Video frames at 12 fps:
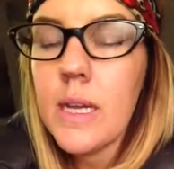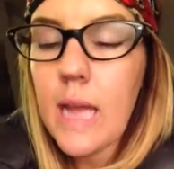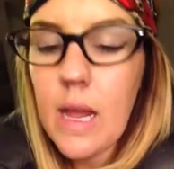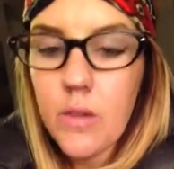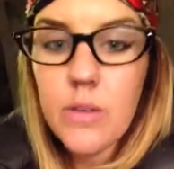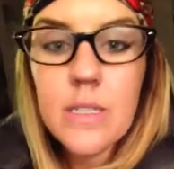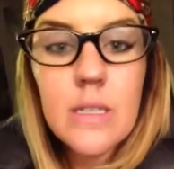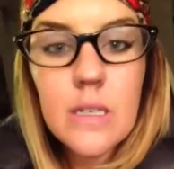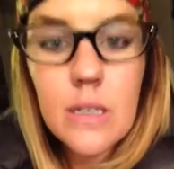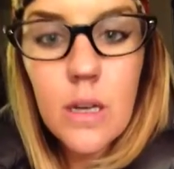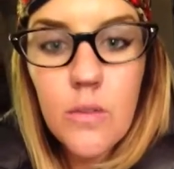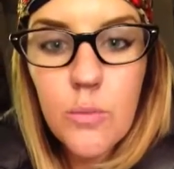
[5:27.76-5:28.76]
calories
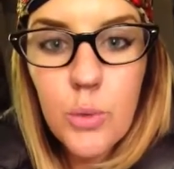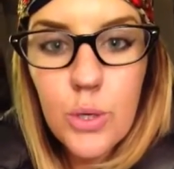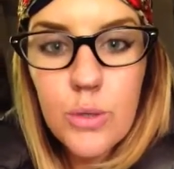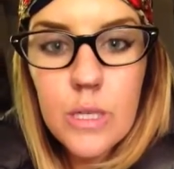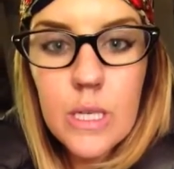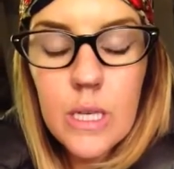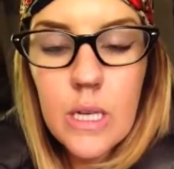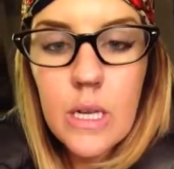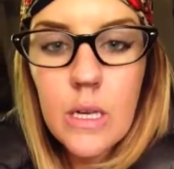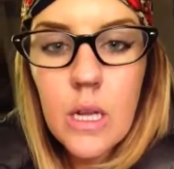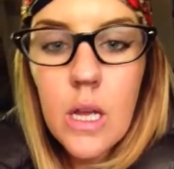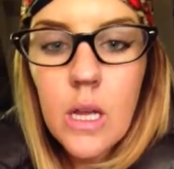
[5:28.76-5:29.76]
and enough protein
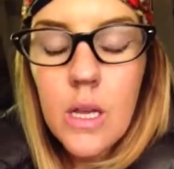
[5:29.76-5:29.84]
in.